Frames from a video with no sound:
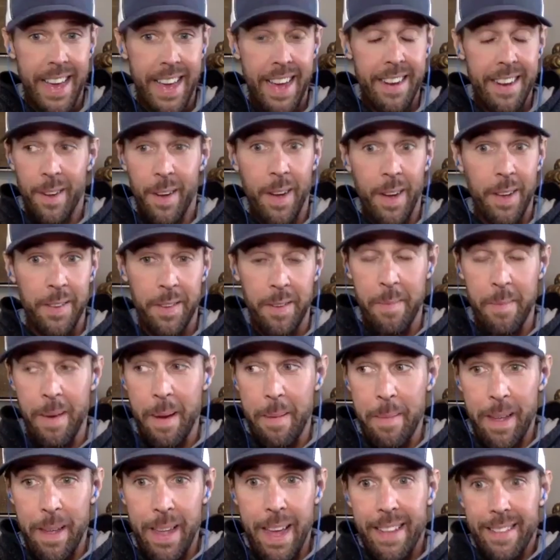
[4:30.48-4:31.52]
is awesome. I
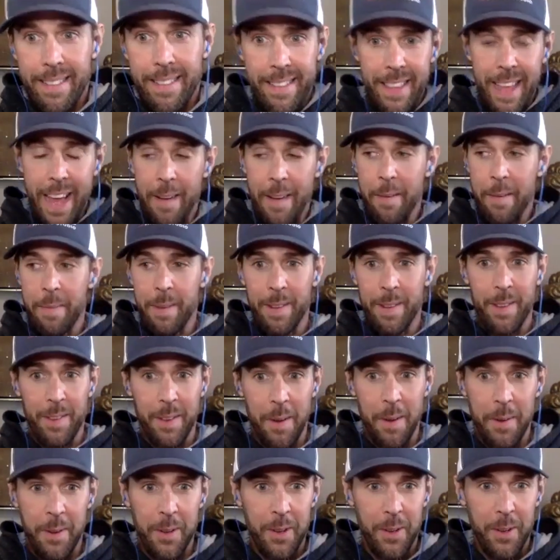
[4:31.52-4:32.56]
mean, I'd, I would be
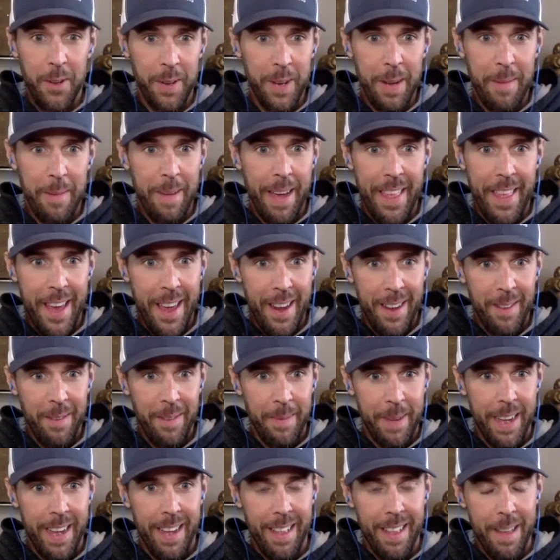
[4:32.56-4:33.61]
so intrigued by that as
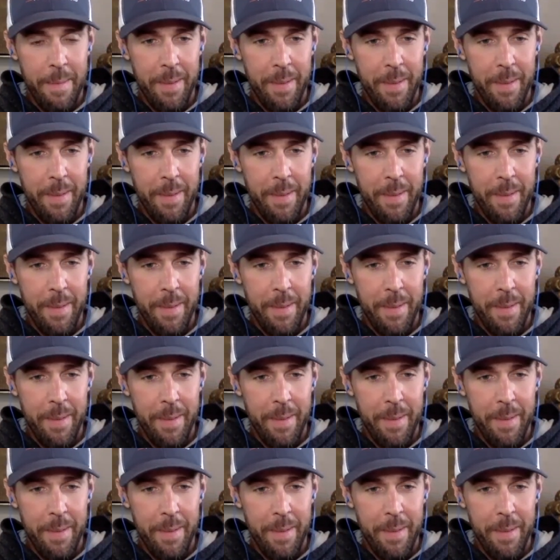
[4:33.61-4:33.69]
well.